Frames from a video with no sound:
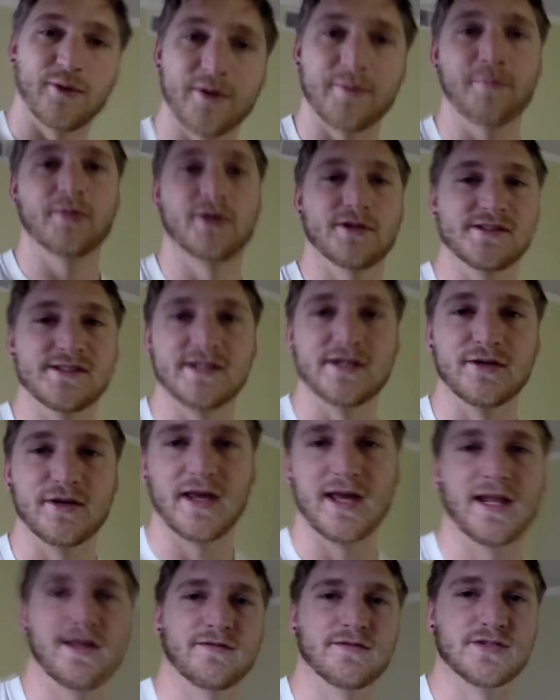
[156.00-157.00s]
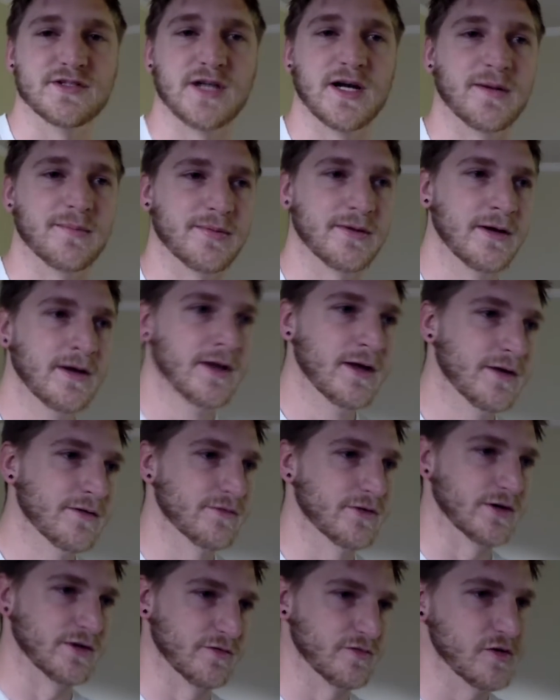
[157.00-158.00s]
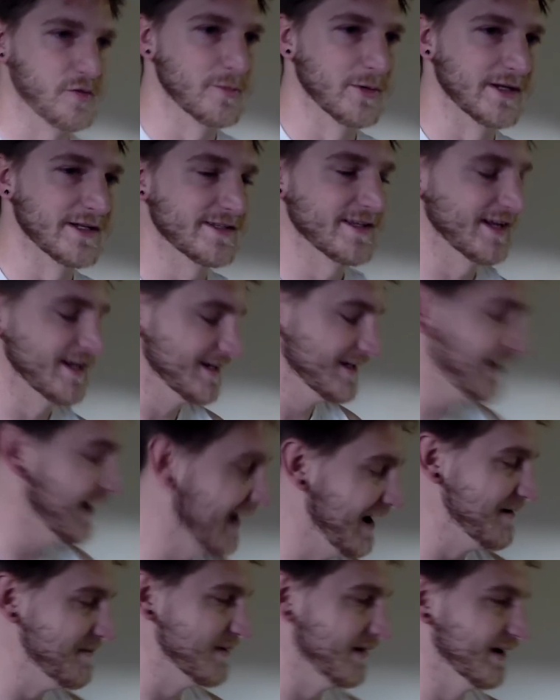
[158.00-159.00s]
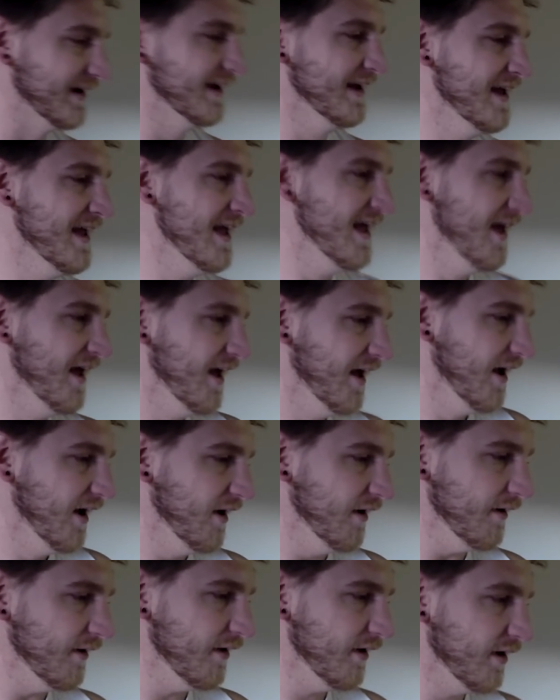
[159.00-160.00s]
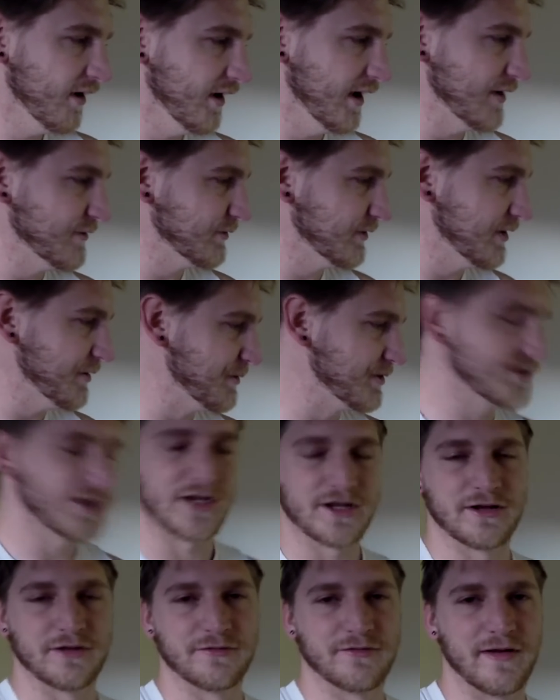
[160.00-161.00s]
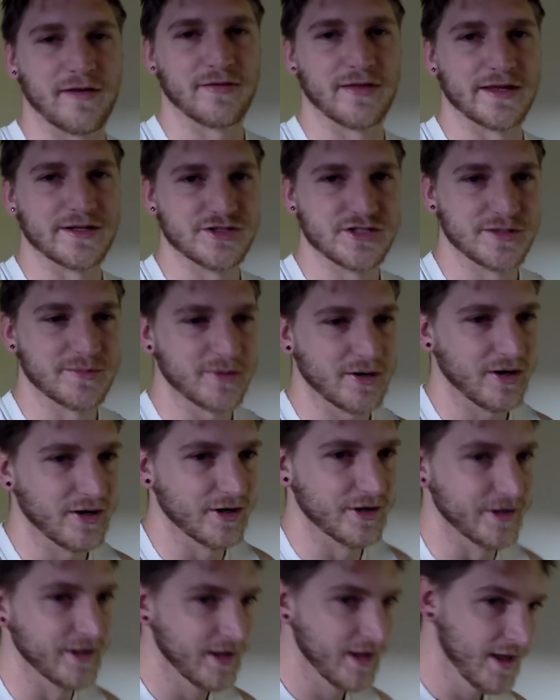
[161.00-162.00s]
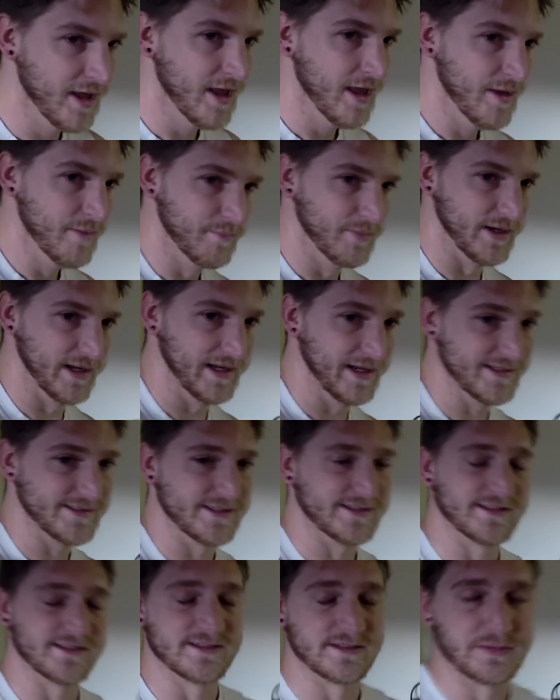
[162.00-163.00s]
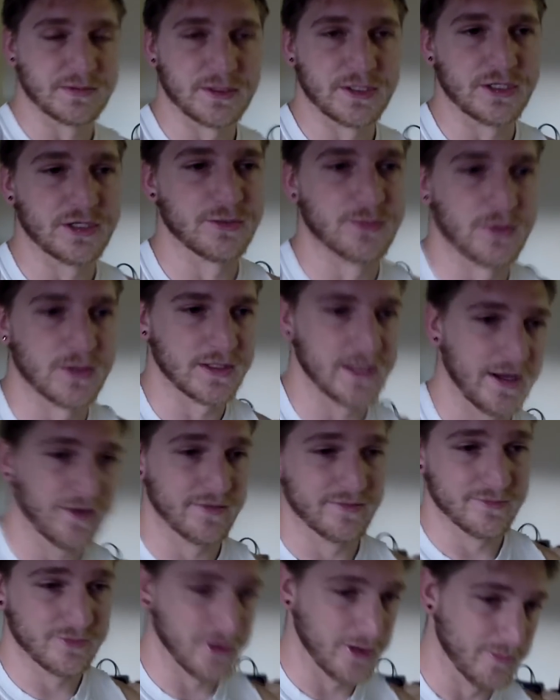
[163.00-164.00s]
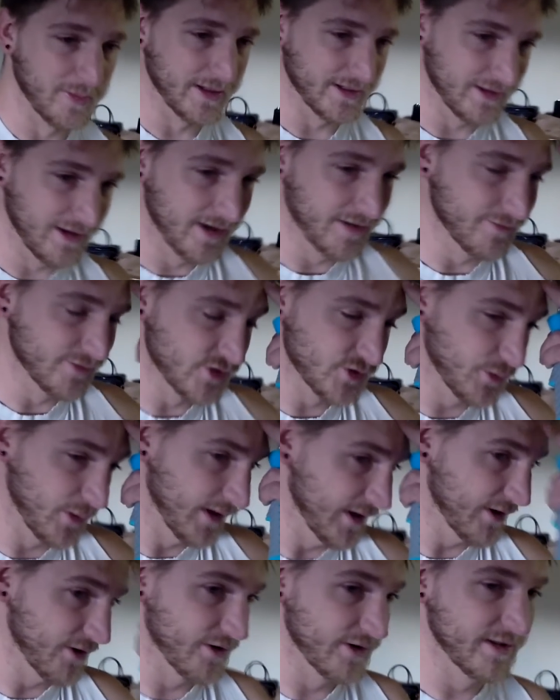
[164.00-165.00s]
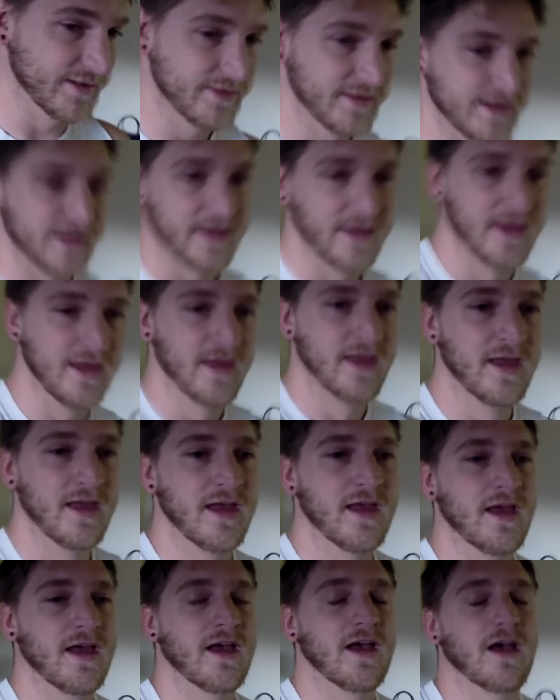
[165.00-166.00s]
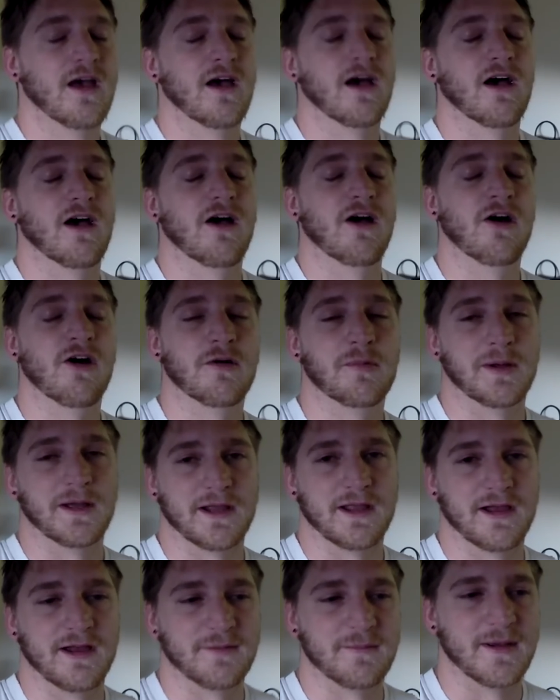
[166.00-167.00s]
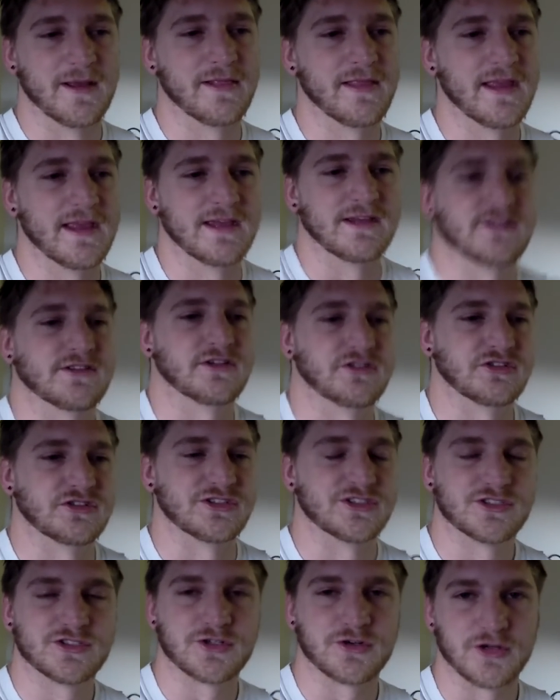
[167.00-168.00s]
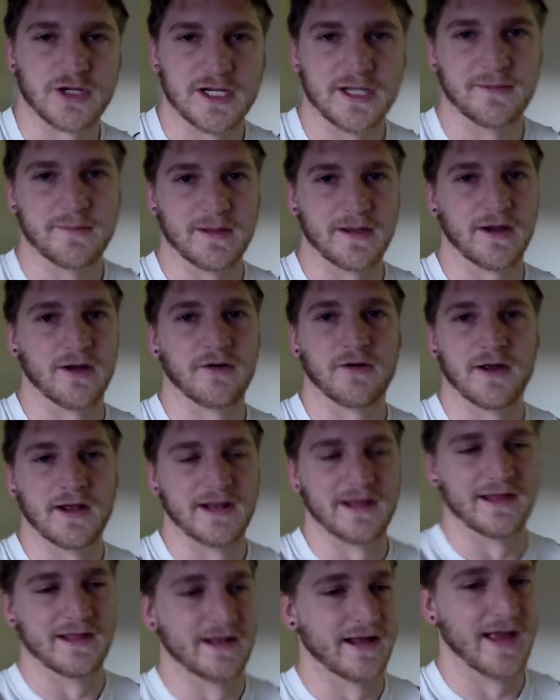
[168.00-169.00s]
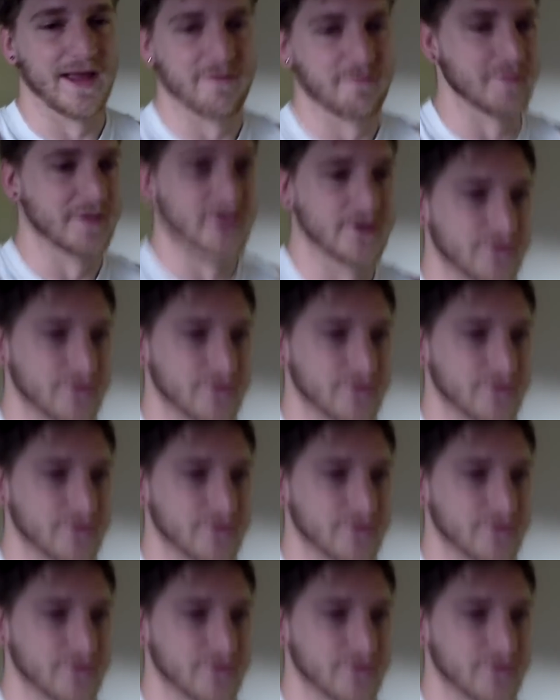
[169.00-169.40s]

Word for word: what a pussy, you can't even jump for a few minutes at a time. But uh, I really wish I could have found that gym card. But I guess this is a pretty good workout, even though I'm like not even sweating or anything. Oh my god, my legs are just screaming already, and I haven't been